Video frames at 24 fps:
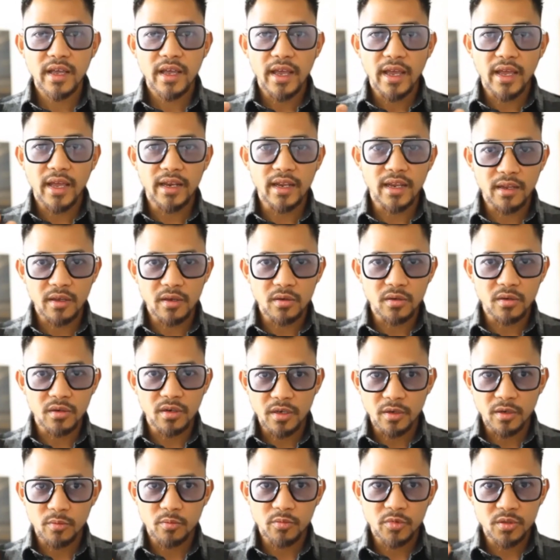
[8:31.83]
And then
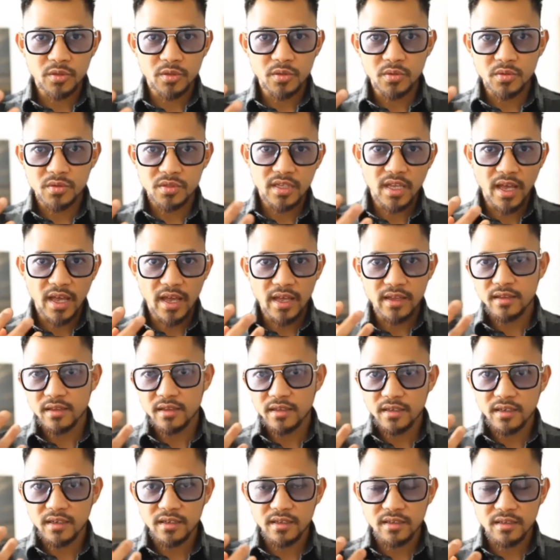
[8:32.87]
it'll produce that
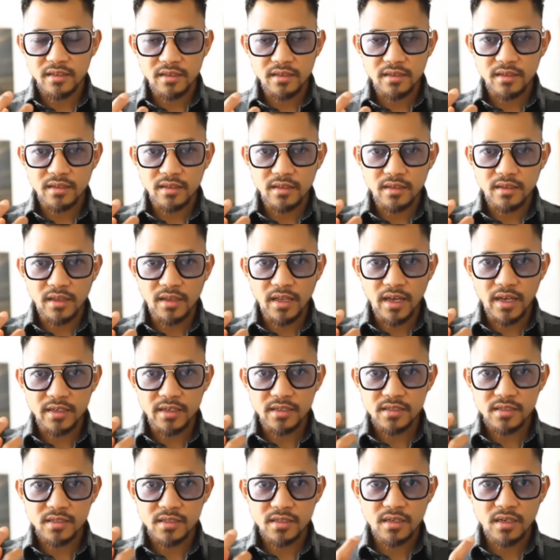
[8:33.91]

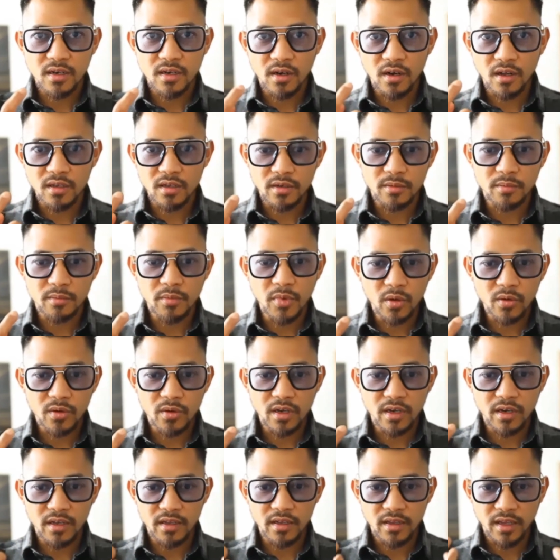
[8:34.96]
nice color
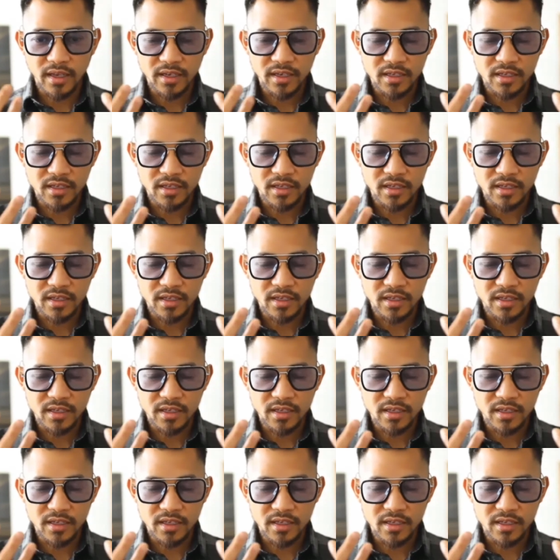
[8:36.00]
bokeh, like